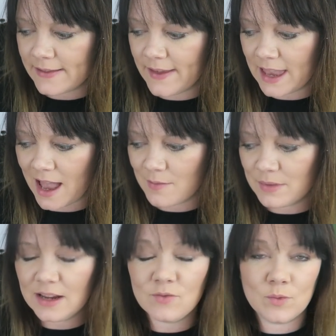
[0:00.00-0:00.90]
and they can
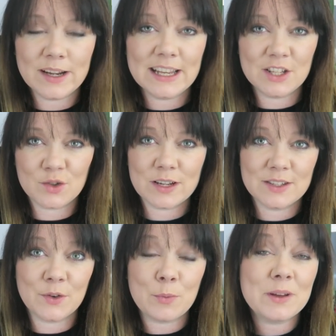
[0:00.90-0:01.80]
be really
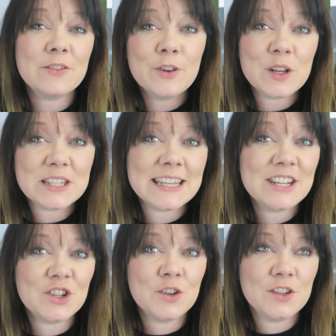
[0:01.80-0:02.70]
stressful, but there are lots of
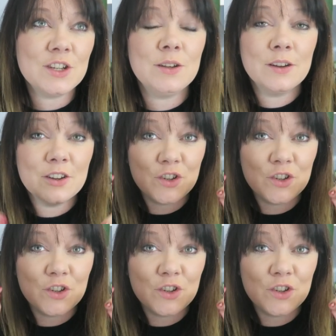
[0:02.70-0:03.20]
things you can do